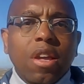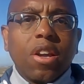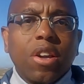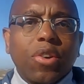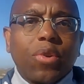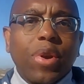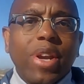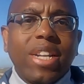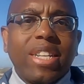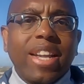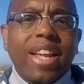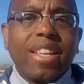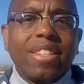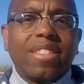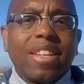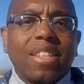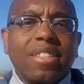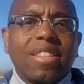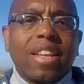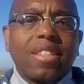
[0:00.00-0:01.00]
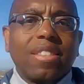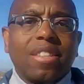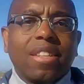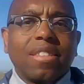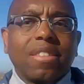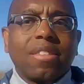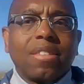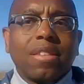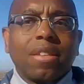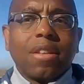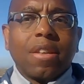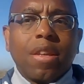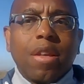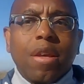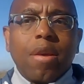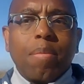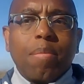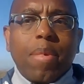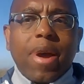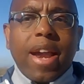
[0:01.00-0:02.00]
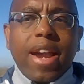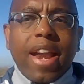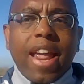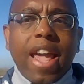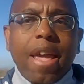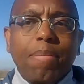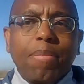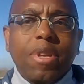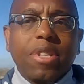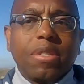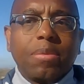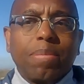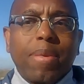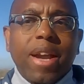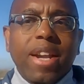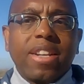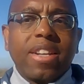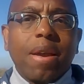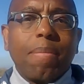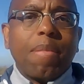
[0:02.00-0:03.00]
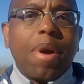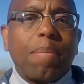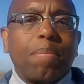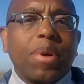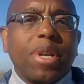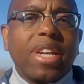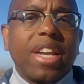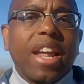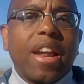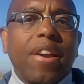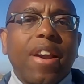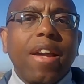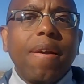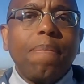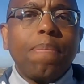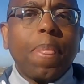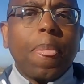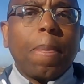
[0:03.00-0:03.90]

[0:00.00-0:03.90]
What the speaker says: Greetings, assessors. My name is Mandla Mapandera,